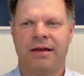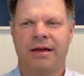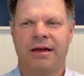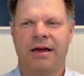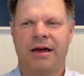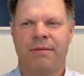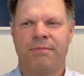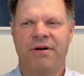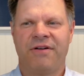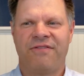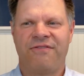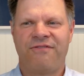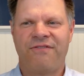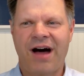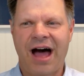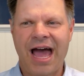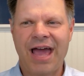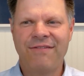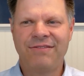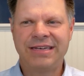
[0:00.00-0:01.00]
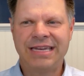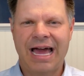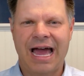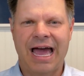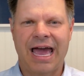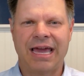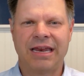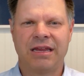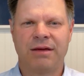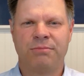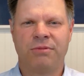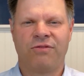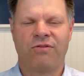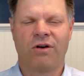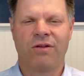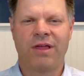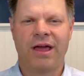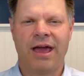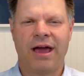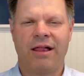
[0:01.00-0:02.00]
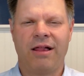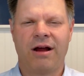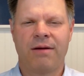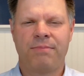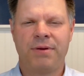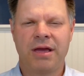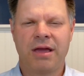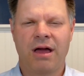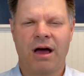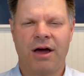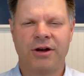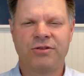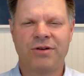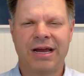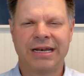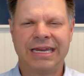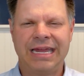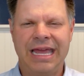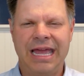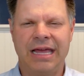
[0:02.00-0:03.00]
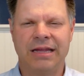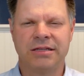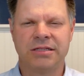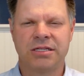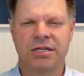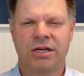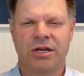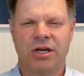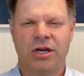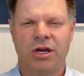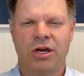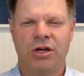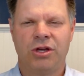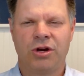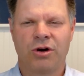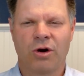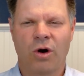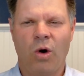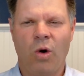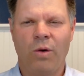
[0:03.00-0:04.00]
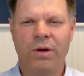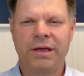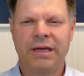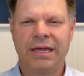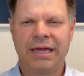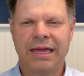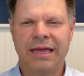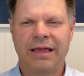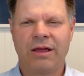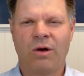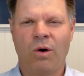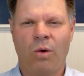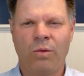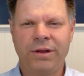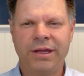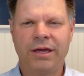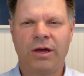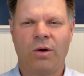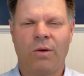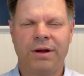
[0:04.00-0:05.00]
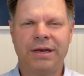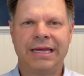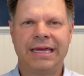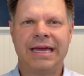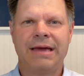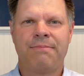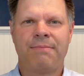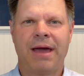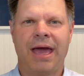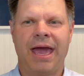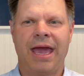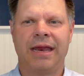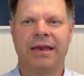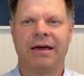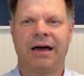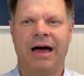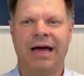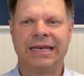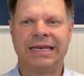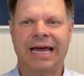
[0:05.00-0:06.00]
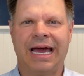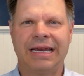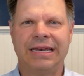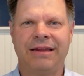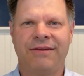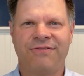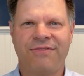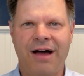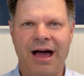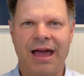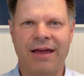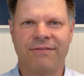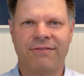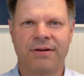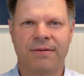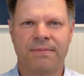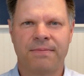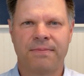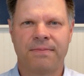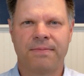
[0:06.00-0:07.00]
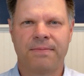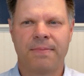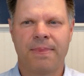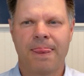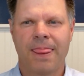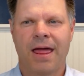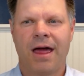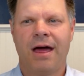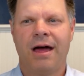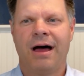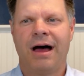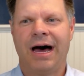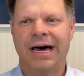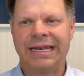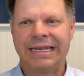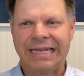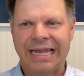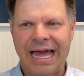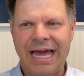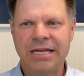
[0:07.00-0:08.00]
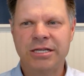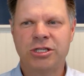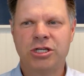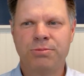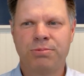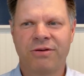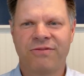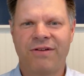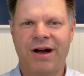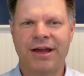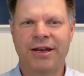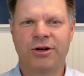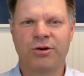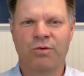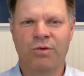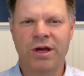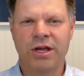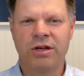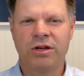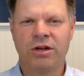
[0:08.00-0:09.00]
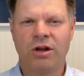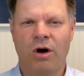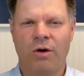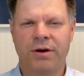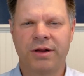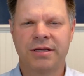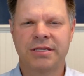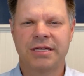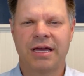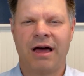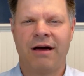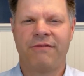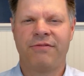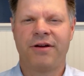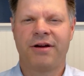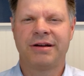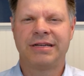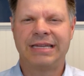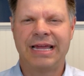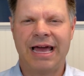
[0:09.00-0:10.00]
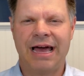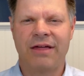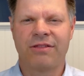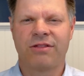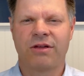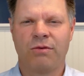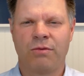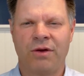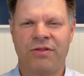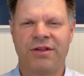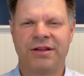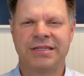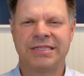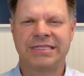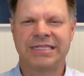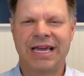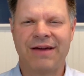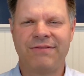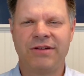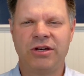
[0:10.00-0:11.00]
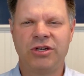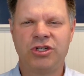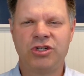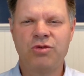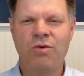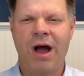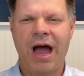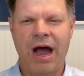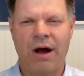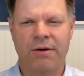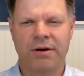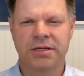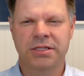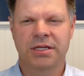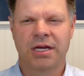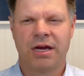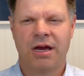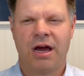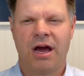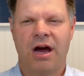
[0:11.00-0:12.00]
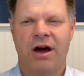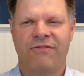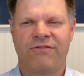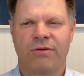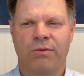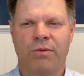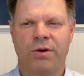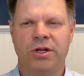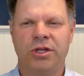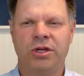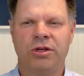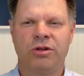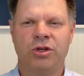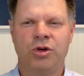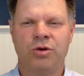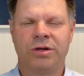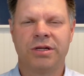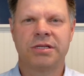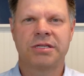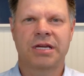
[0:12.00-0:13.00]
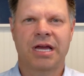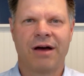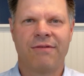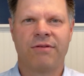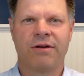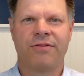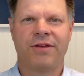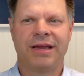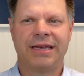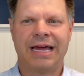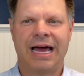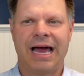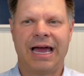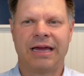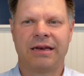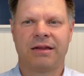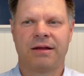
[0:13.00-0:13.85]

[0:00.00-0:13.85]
but 5 died before the LRP contract ends, you're only going to get paid on 95, unless you provided a written notice of their death within 72 hours from when you discovered they died.